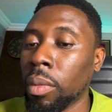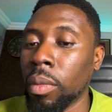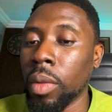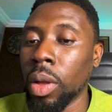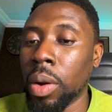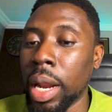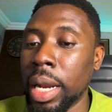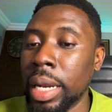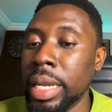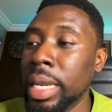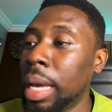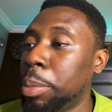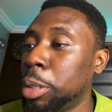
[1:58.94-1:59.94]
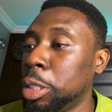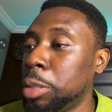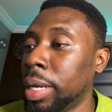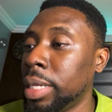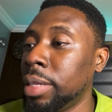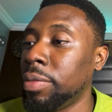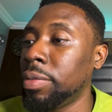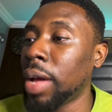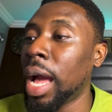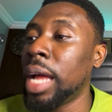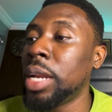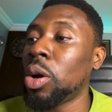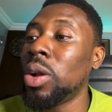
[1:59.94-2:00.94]
All right, linear perspective.
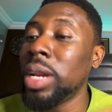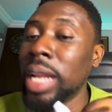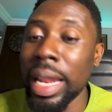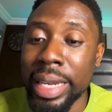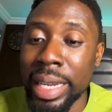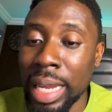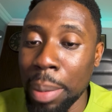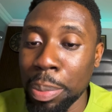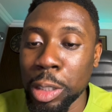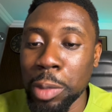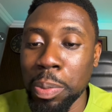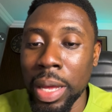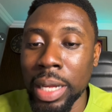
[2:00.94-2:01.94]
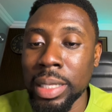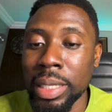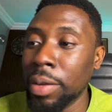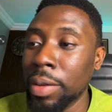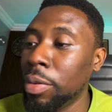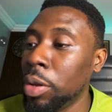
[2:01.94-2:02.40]
And under linear perspective,